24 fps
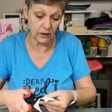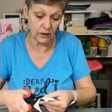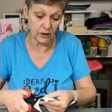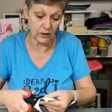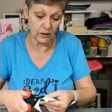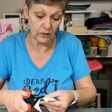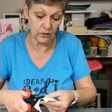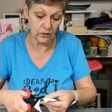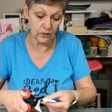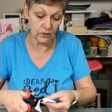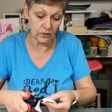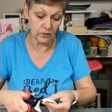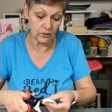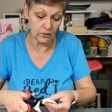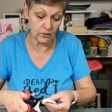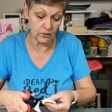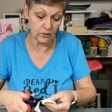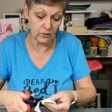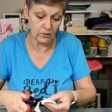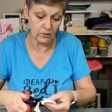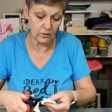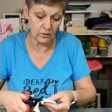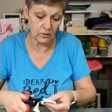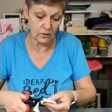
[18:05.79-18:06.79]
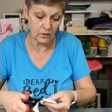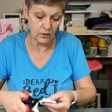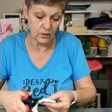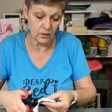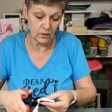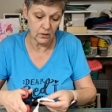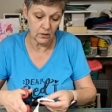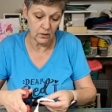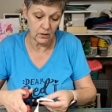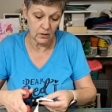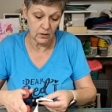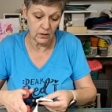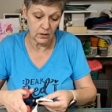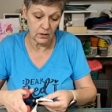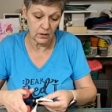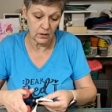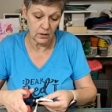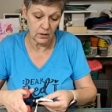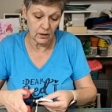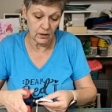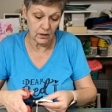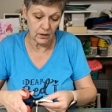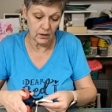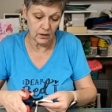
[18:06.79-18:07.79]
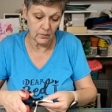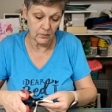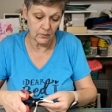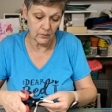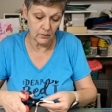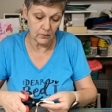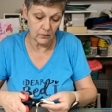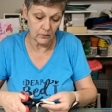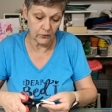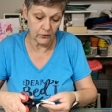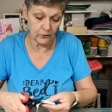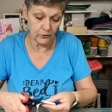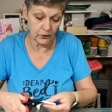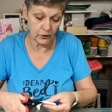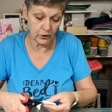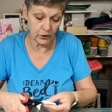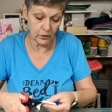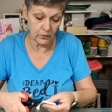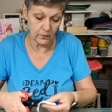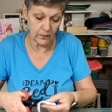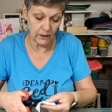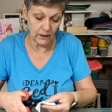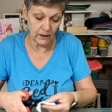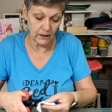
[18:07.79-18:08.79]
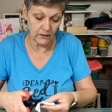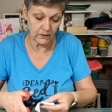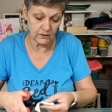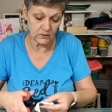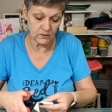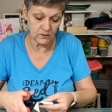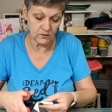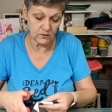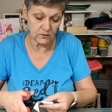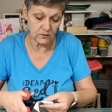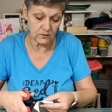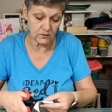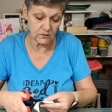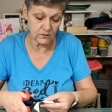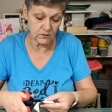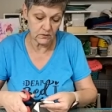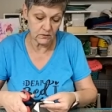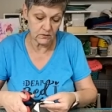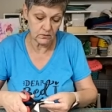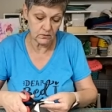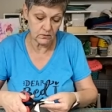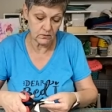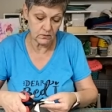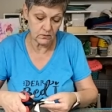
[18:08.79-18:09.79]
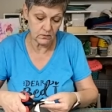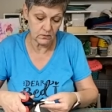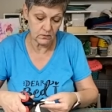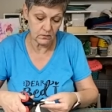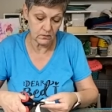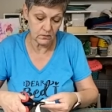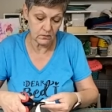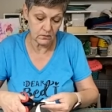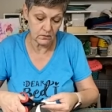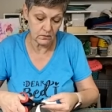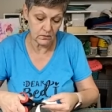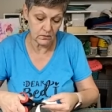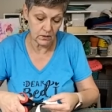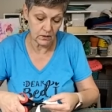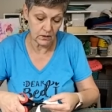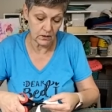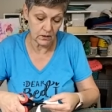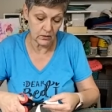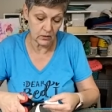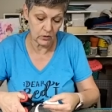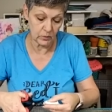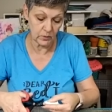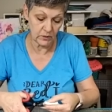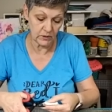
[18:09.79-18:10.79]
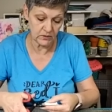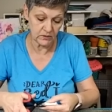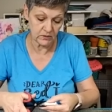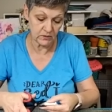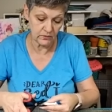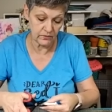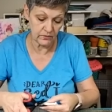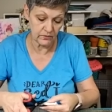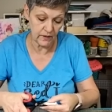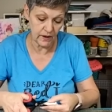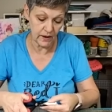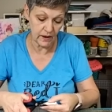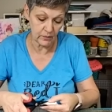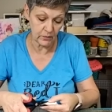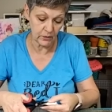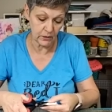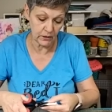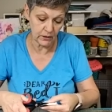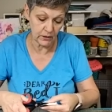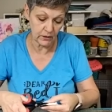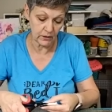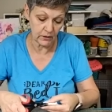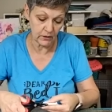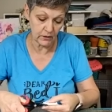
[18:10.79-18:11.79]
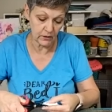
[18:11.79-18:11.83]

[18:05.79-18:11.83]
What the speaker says: color for your base. Another piece of fabric.